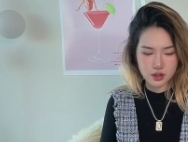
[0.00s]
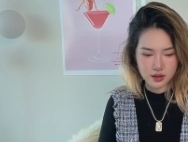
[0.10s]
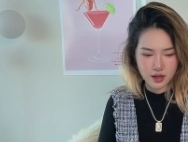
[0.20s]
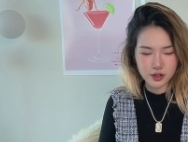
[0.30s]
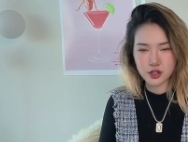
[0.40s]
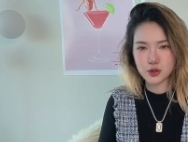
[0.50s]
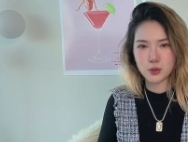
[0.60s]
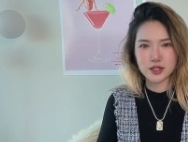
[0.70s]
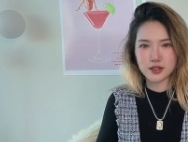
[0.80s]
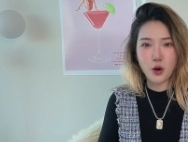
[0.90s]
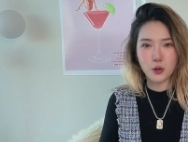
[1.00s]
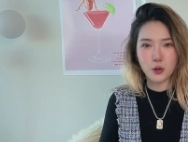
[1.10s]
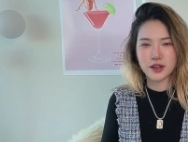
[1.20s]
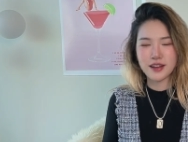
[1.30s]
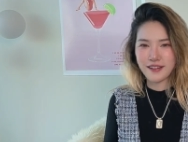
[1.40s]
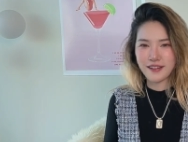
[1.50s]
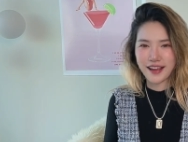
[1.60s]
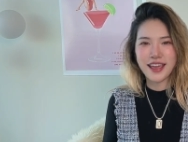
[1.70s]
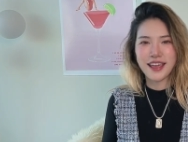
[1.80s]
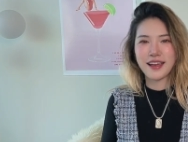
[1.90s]
not just with code,
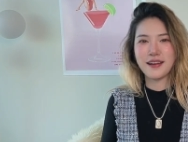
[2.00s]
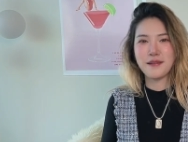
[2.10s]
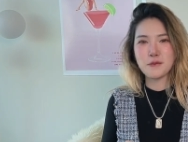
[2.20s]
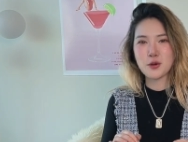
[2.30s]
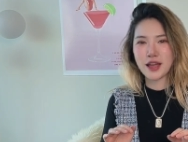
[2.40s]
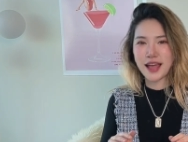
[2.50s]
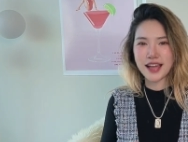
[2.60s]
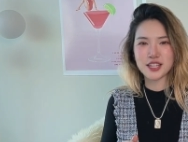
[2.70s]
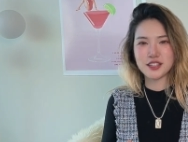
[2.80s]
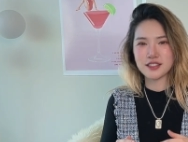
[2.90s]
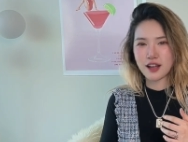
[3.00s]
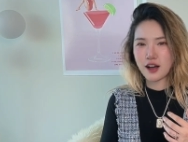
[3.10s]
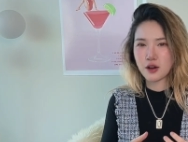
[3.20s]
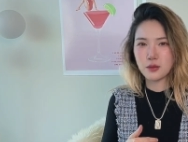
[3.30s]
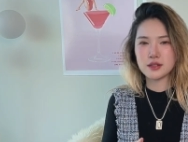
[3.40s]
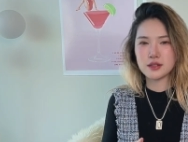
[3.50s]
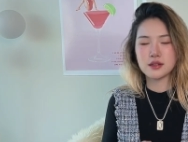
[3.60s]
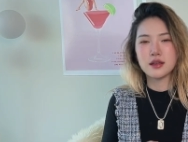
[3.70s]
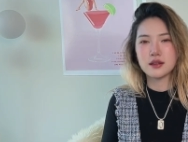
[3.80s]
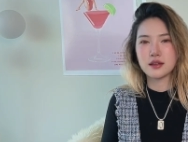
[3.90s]
right? You can actually talk
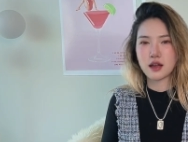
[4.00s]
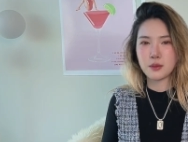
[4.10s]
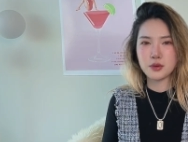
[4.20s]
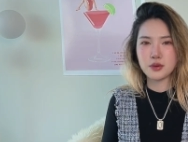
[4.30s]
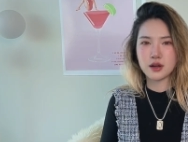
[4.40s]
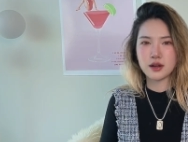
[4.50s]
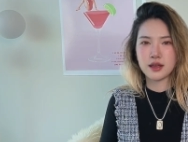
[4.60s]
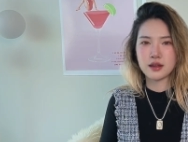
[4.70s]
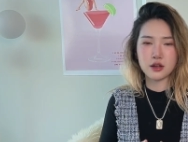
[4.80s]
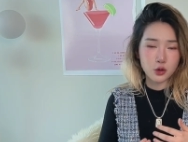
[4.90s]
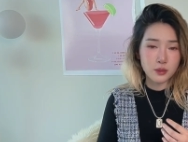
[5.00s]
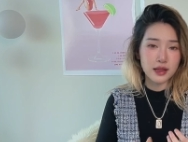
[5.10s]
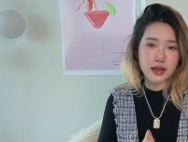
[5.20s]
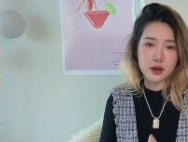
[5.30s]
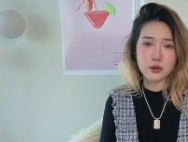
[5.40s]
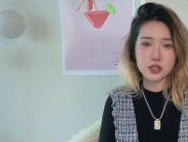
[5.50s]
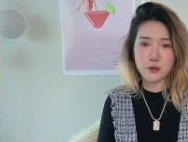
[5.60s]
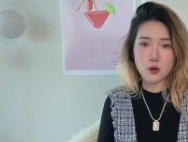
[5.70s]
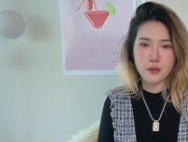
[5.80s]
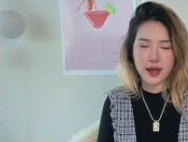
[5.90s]
with the computer in a human language
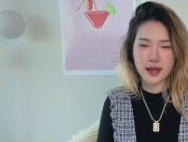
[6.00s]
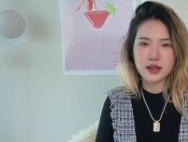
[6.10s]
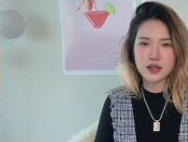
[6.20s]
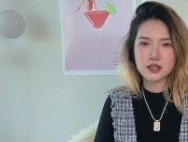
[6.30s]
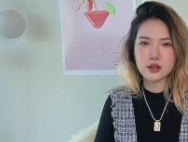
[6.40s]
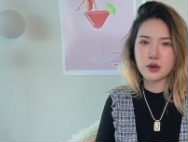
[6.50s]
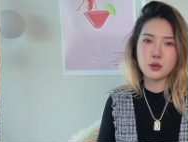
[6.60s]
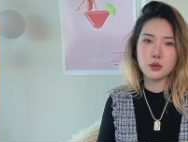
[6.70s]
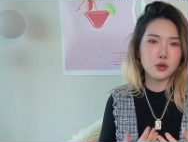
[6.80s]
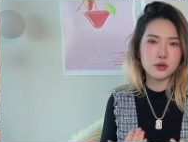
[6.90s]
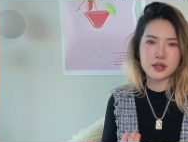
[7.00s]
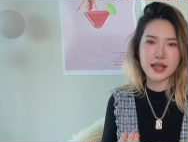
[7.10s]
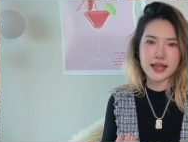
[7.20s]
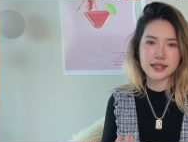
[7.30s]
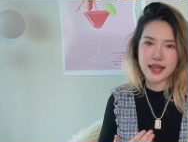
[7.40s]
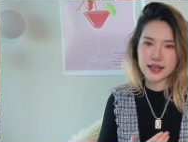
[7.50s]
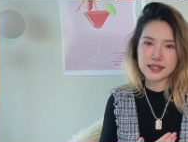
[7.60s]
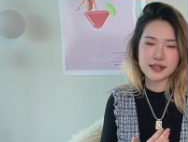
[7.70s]
format. So it will use as text